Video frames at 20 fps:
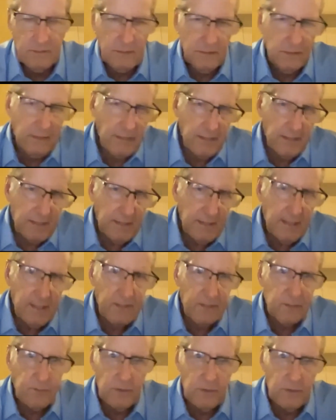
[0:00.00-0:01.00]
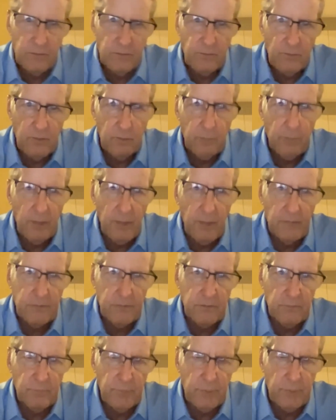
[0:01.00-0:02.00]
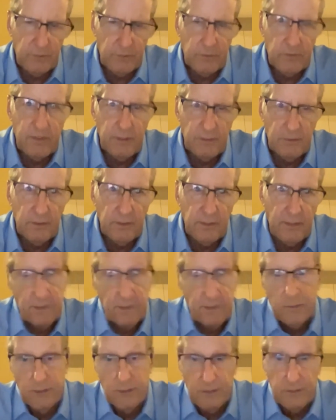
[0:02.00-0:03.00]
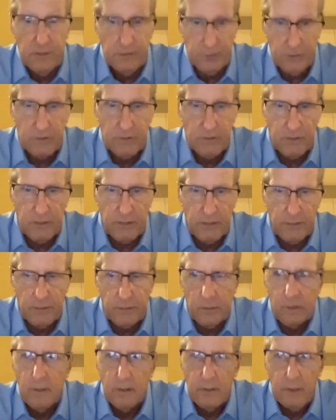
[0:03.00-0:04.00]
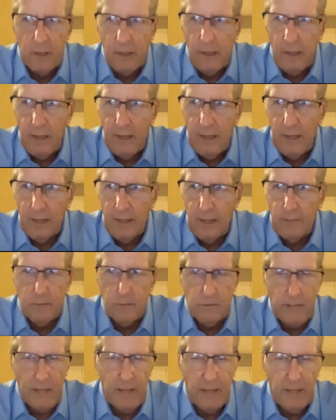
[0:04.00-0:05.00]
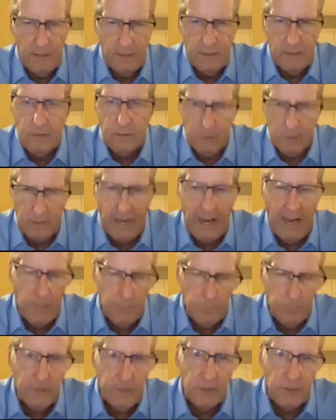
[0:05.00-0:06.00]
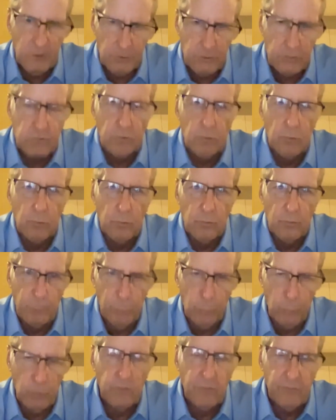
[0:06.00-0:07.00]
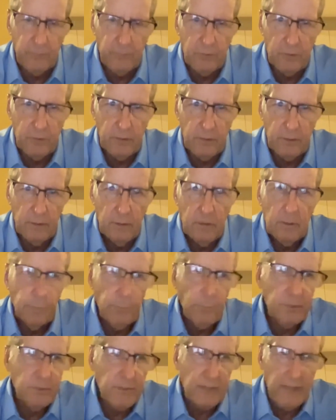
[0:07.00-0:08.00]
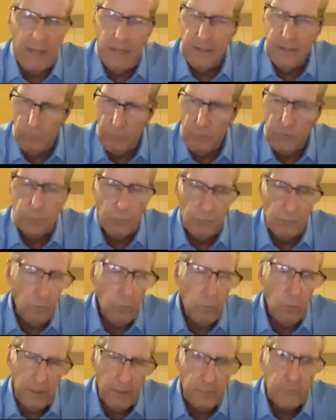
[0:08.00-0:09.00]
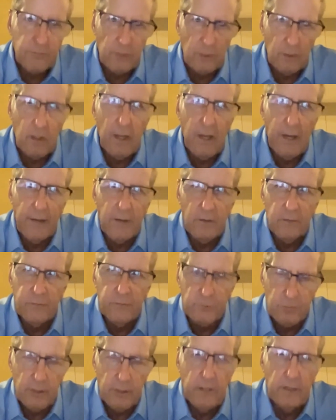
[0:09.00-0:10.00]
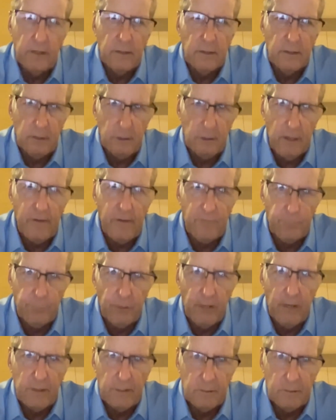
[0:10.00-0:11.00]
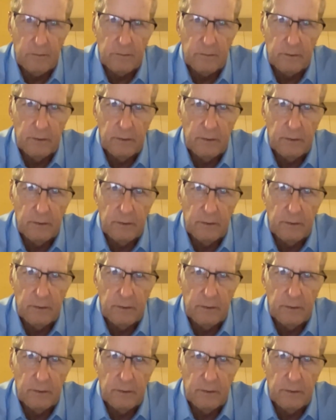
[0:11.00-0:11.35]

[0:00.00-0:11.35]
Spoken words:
that again is very positive because it indicates that this is a center and that it can be controlled willfully, but that it requires a lot of training and a lot of practice.